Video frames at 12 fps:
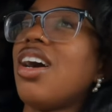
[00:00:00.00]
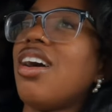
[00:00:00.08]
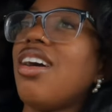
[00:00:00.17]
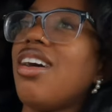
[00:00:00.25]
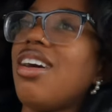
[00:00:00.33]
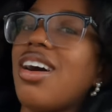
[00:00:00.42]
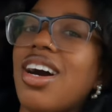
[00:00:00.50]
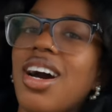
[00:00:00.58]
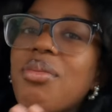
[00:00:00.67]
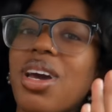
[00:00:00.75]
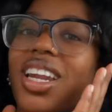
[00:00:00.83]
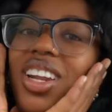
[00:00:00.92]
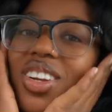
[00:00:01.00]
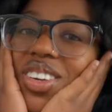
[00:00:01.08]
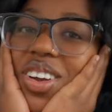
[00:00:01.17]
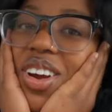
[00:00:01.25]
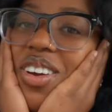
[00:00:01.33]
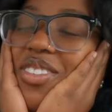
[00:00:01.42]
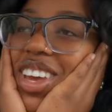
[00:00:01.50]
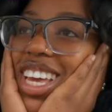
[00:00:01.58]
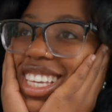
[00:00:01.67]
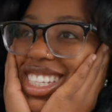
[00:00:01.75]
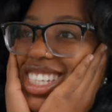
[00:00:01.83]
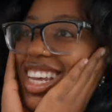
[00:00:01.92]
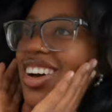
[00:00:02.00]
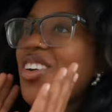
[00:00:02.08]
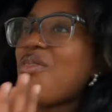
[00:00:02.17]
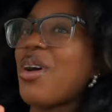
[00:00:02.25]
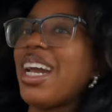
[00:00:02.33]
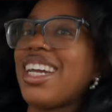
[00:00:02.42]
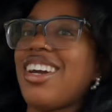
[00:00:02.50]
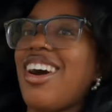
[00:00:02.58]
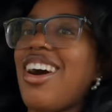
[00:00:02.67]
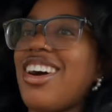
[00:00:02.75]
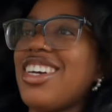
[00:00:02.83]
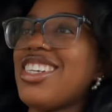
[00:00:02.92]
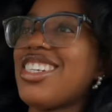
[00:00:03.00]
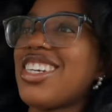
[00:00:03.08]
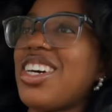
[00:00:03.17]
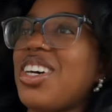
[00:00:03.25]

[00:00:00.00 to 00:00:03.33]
Oh, I'm kind of nervous. Oh my gosh.